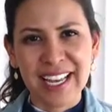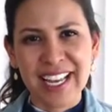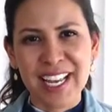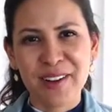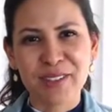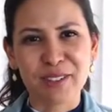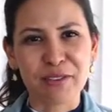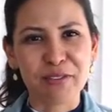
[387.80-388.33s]

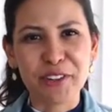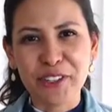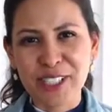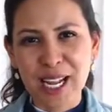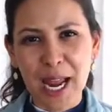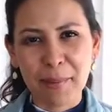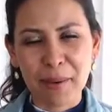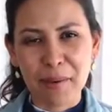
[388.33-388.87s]
it was the first
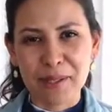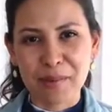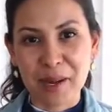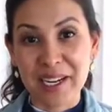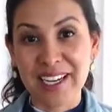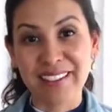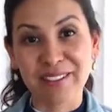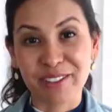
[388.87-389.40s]
time I was
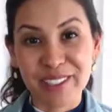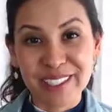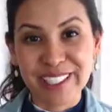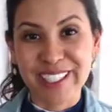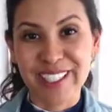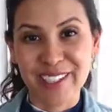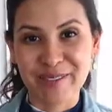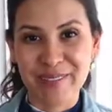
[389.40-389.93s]
making really
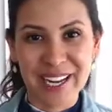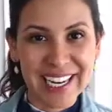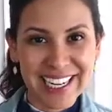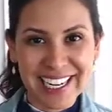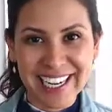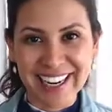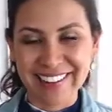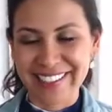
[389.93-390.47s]
good
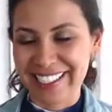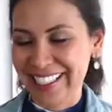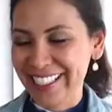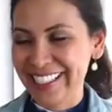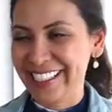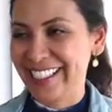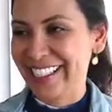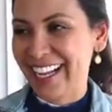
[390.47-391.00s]
money. And I was like,
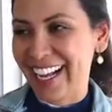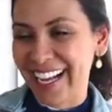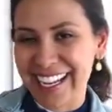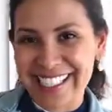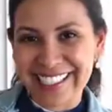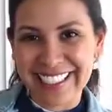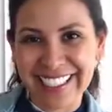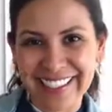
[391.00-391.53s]
this is
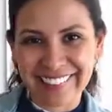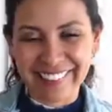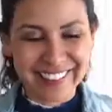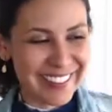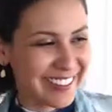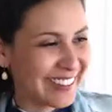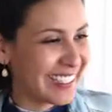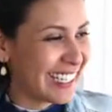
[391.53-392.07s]
awesome. I'm
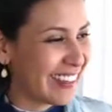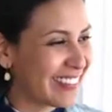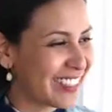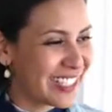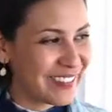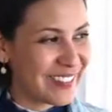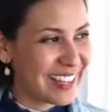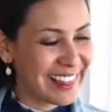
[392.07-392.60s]

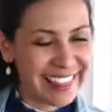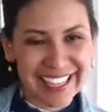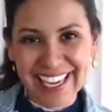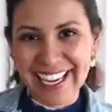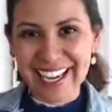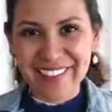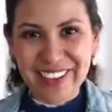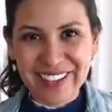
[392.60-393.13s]
doing my
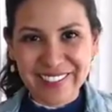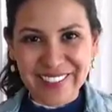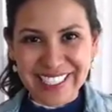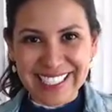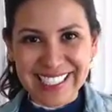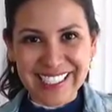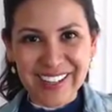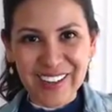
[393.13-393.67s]
thing. I'm in my
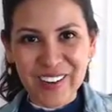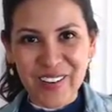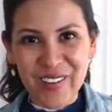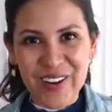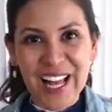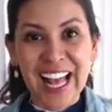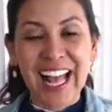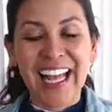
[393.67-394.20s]

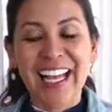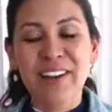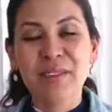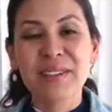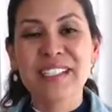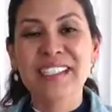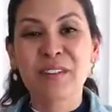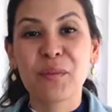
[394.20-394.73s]
zone. It
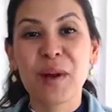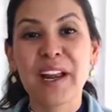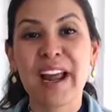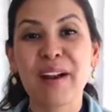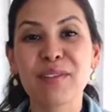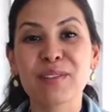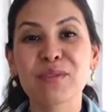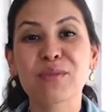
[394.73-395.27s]
was what
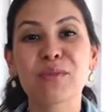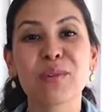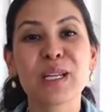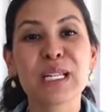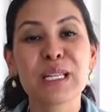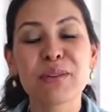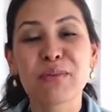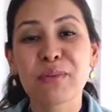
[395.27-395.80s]
I was
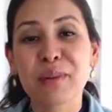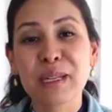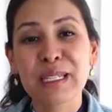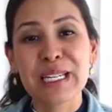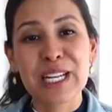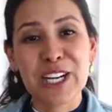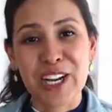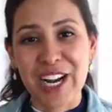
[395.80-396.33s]
really,
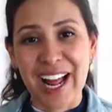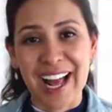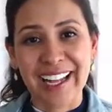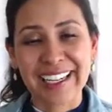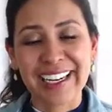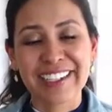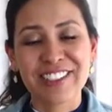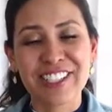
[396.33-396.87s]
really good at.
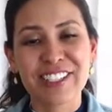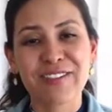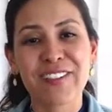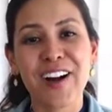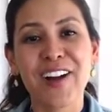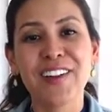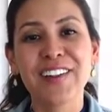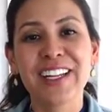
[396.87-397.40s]
And I just
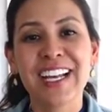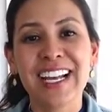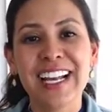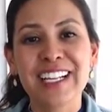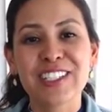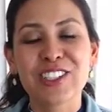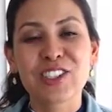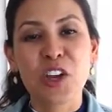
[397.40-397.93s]
felt
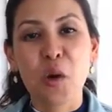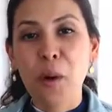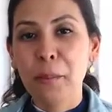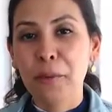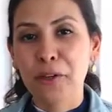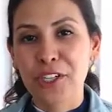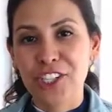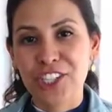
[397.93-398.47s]
so
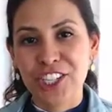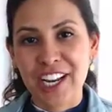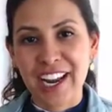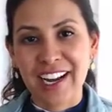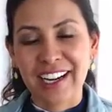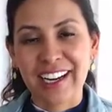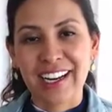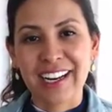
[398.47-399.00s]

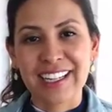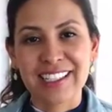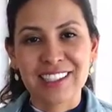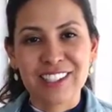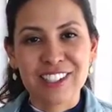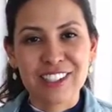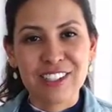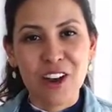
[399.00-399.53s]
appreciated and
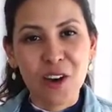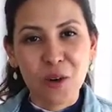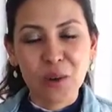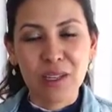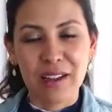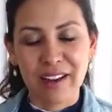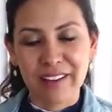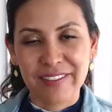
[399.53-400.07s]
so
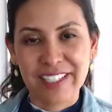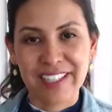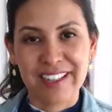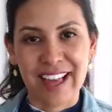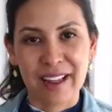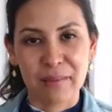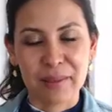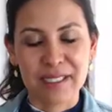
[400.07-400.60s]
loved in
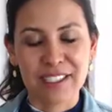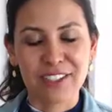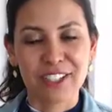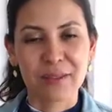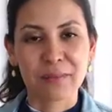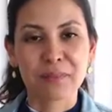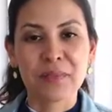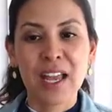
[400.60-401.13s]
that position.